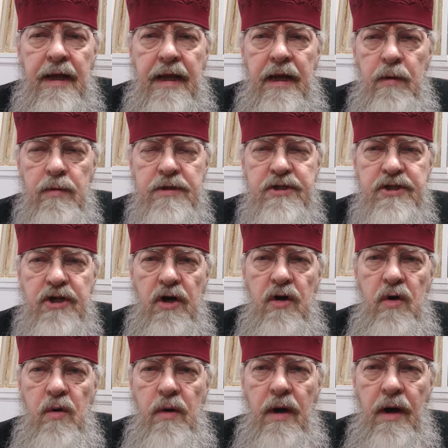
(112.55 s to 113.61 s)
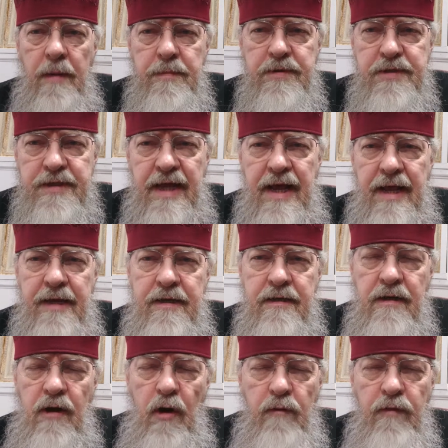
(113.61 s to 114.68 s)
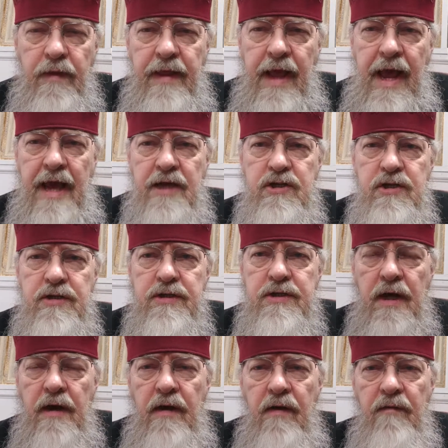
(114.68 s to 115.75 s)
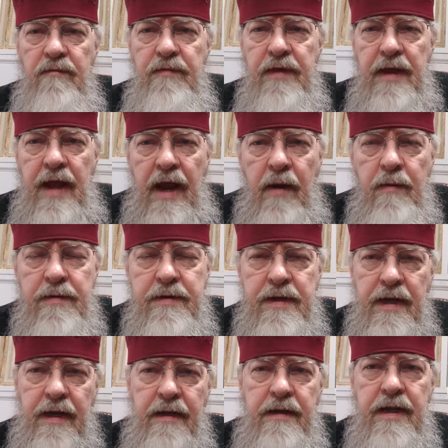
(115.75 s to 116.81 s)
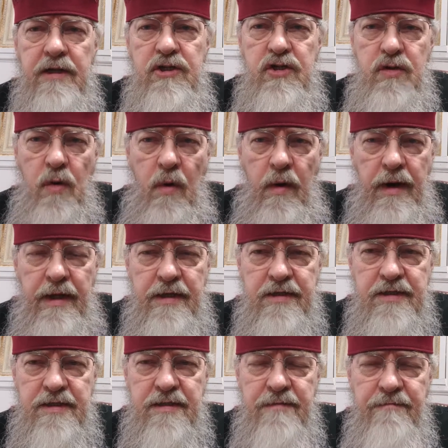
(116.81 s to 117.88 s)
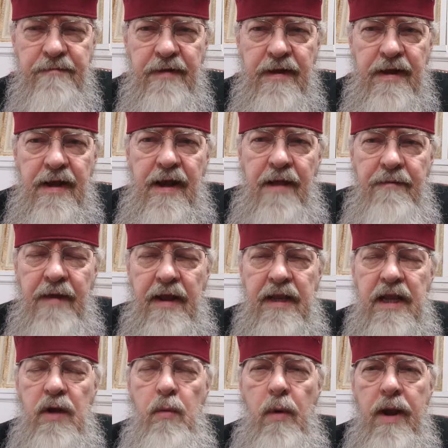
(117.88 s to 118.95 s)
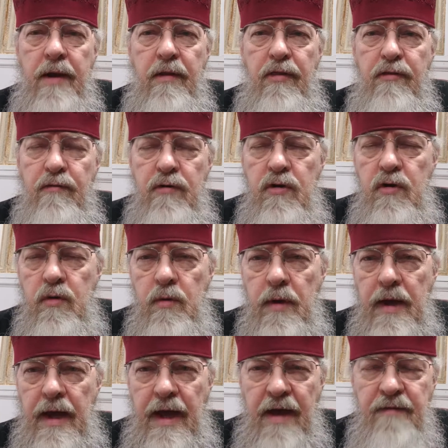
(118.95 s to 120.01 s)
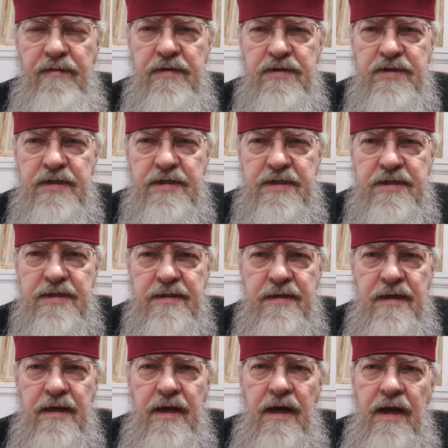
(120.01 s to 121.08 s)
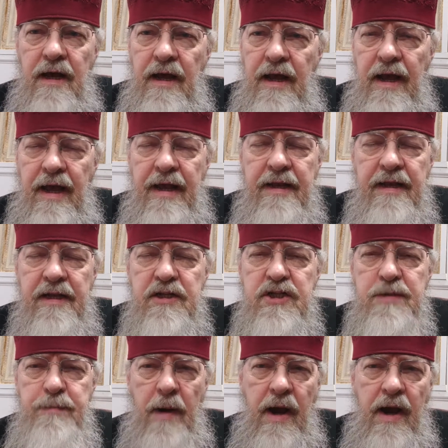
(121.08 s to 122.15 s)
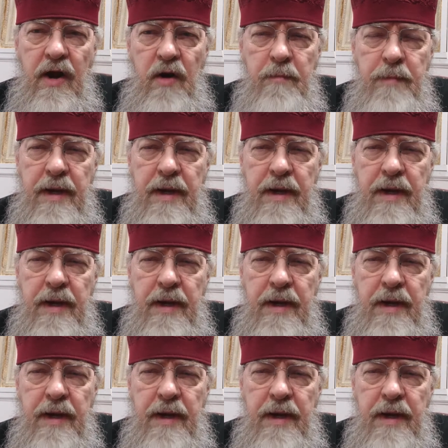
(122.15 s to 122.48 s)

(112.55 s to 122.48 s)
He was so upset over the actions of the heretic Nestorius that he went through Ephesus and inspired